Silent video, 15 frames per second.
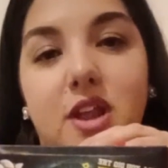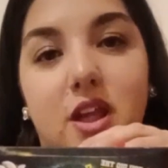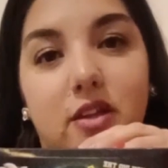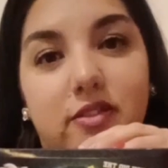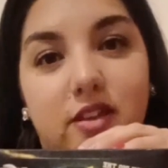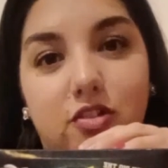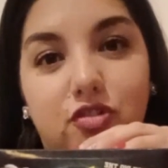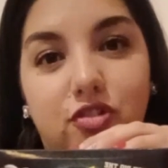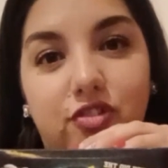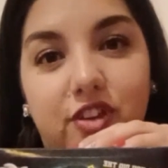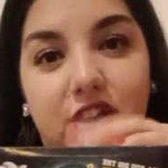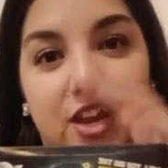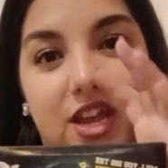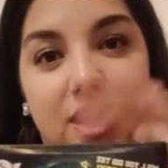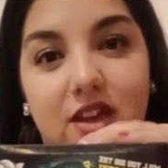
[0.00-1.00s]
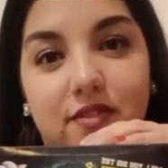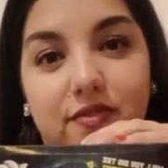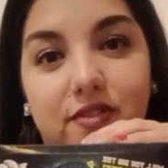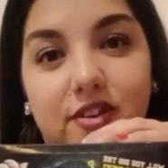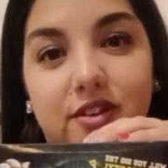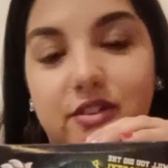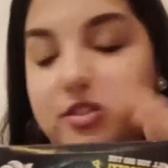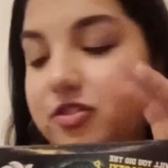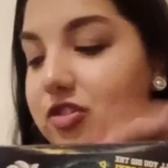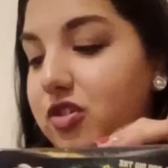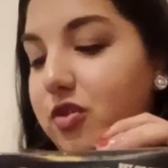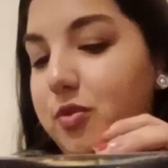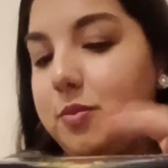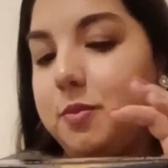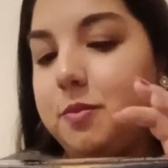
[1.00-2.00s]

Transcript: else that she's going to gift to.